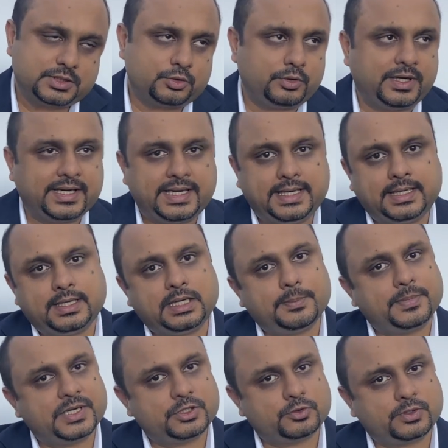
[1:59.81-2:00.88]
So again, it
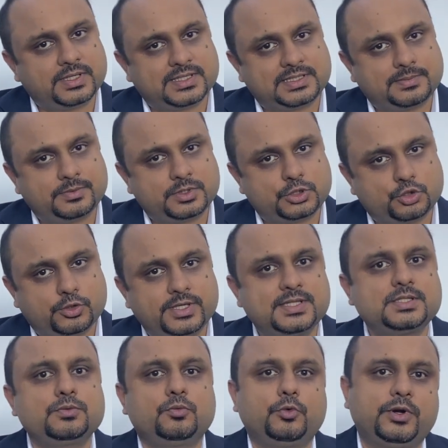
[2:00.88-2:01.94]
depends on customer's
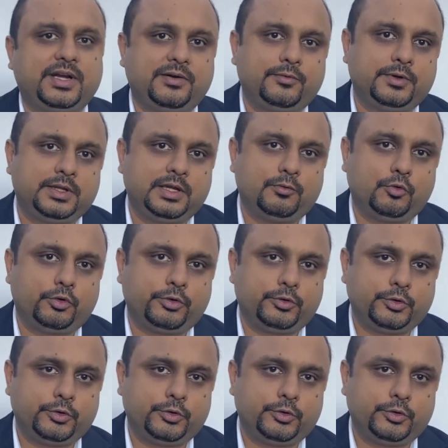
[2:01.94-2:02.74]
choice, whatever they want to